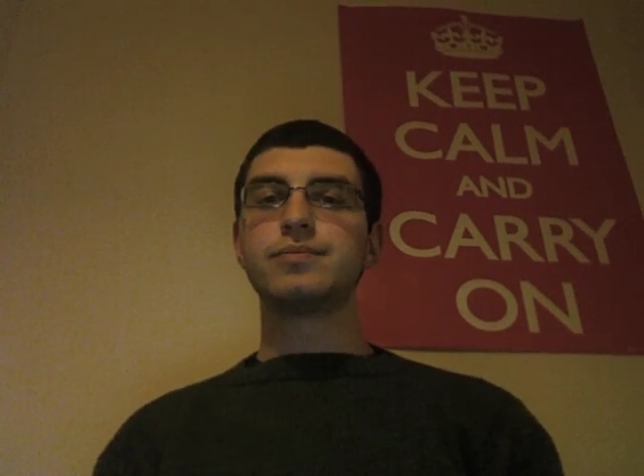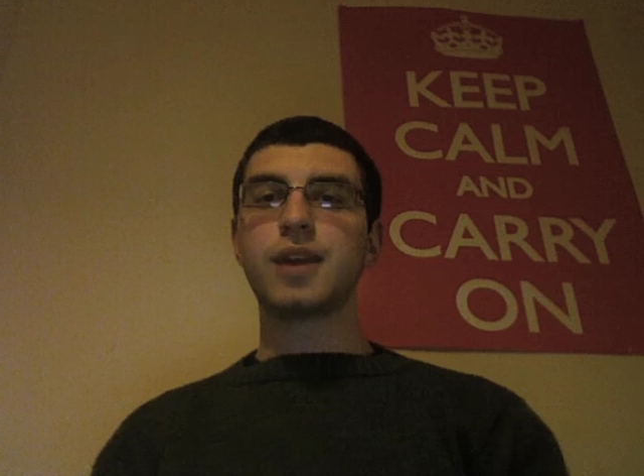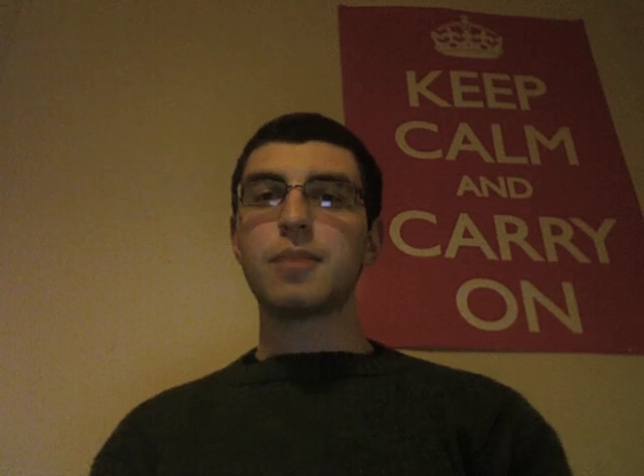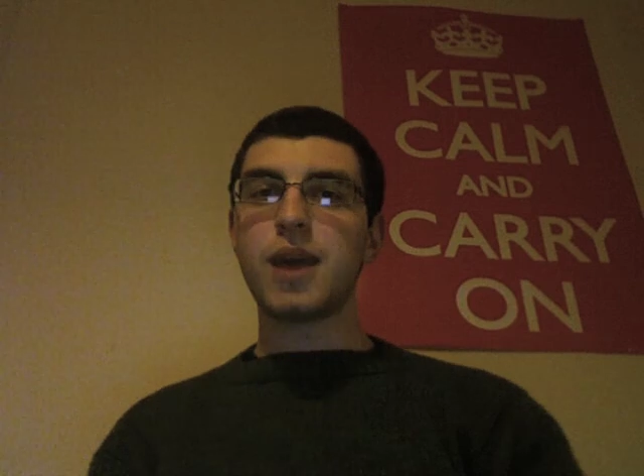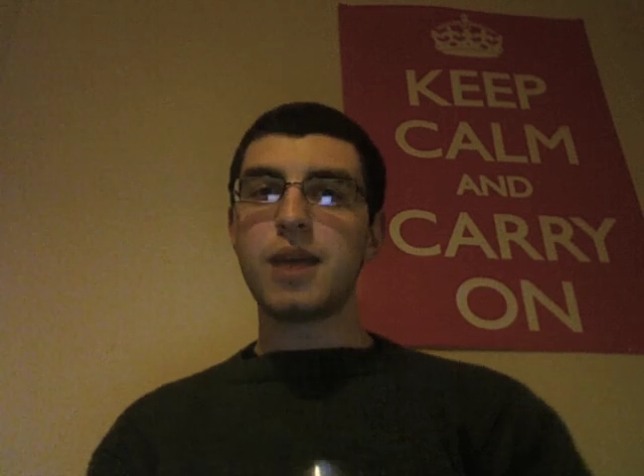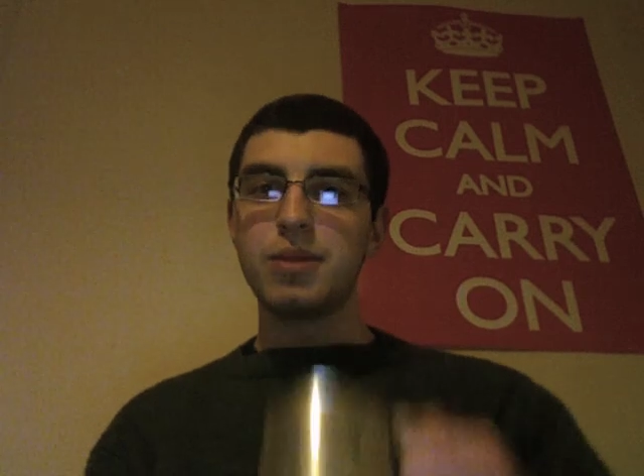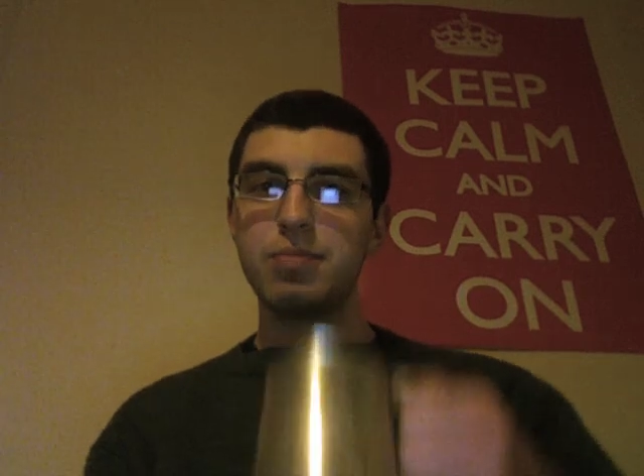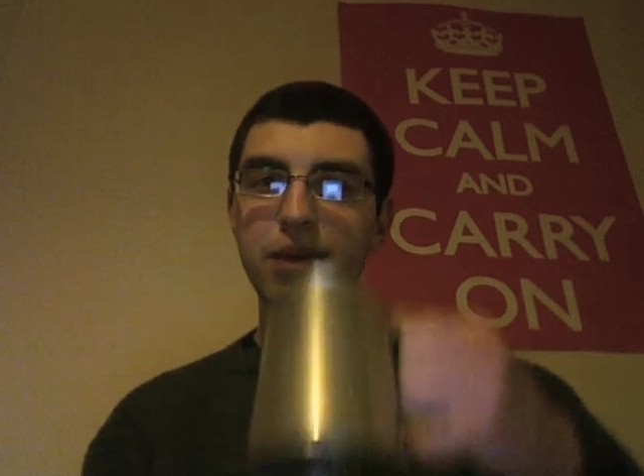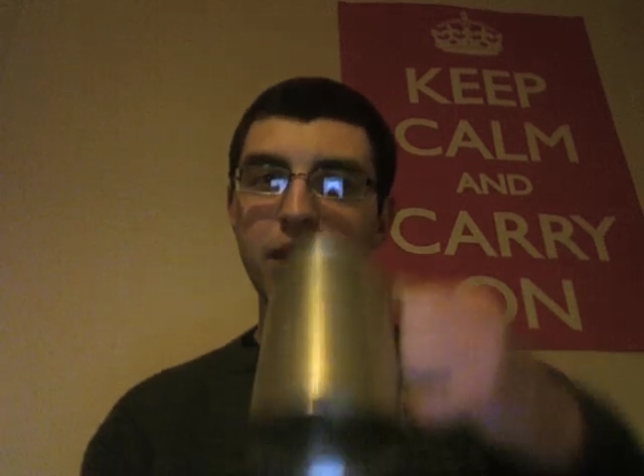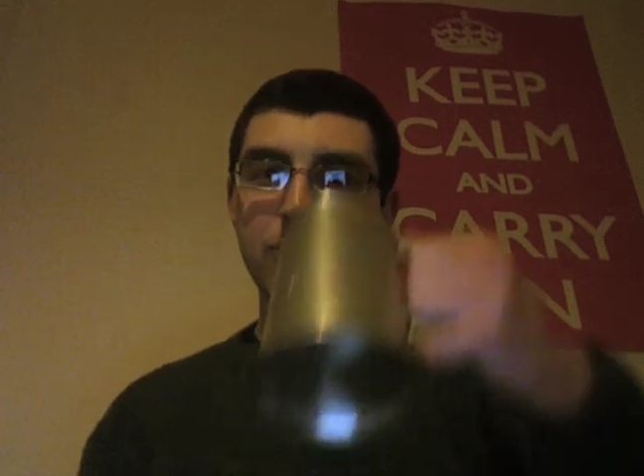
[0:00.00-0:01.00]
It may be
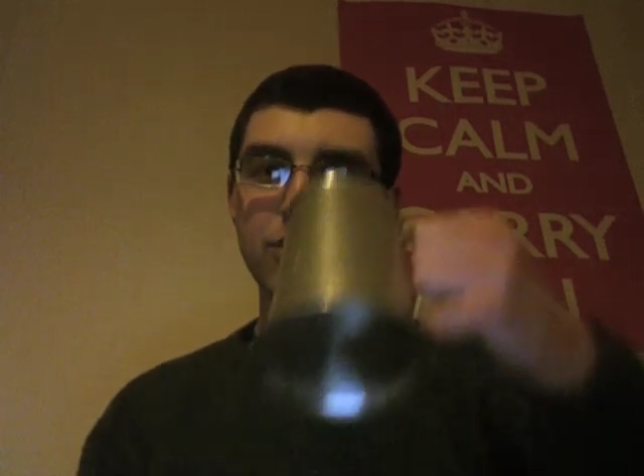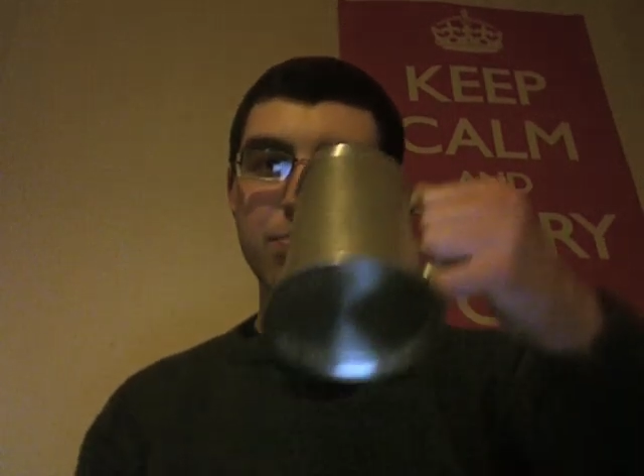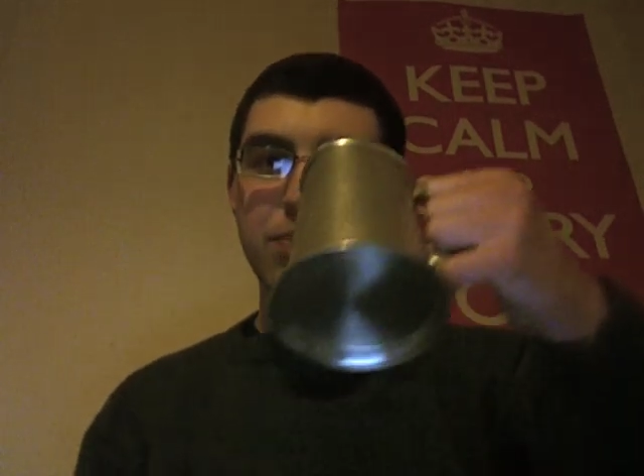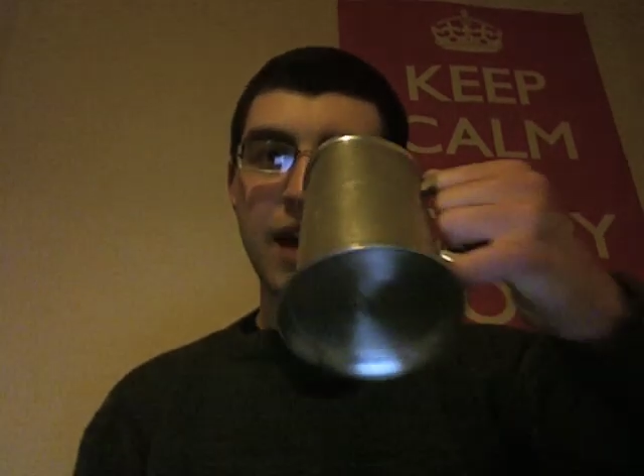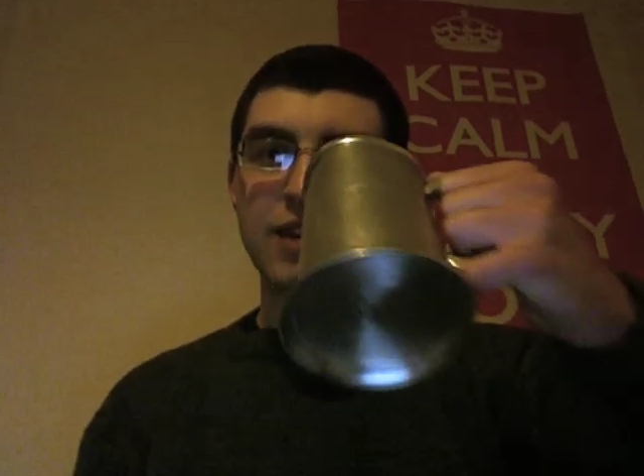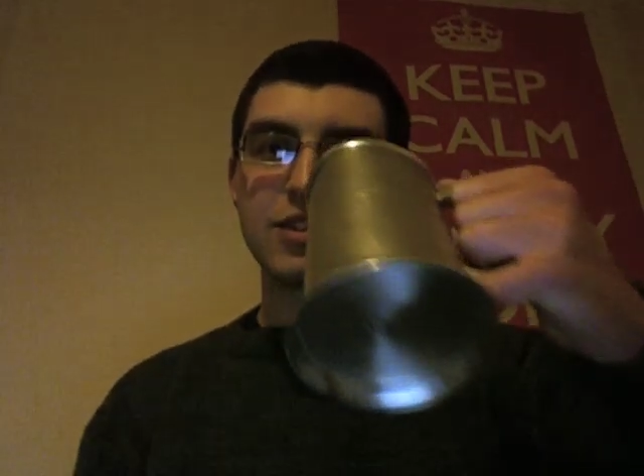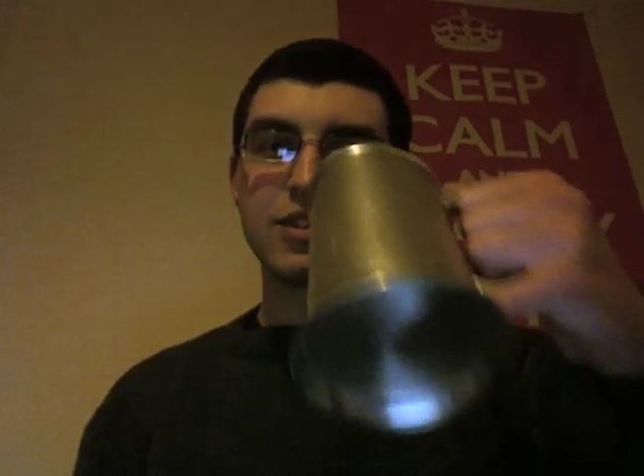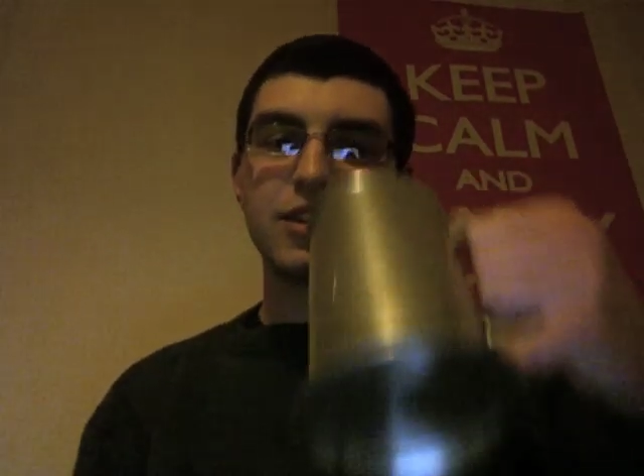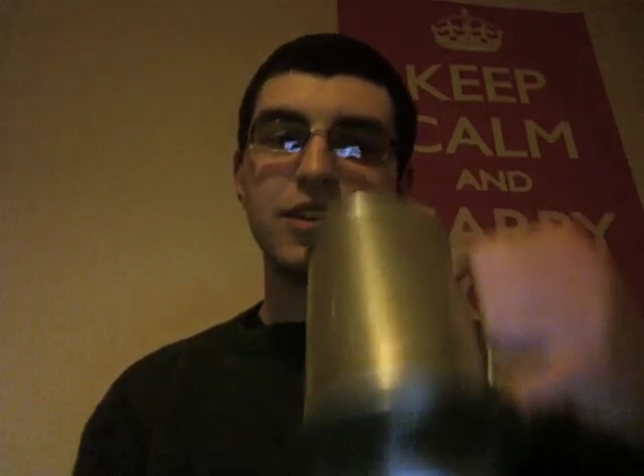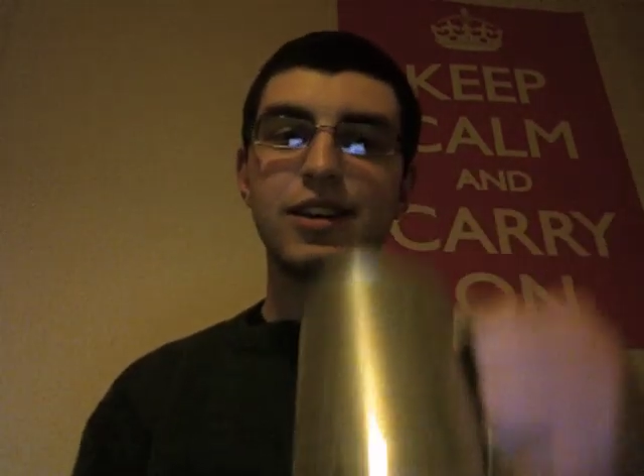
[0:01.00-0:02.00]
beer is best.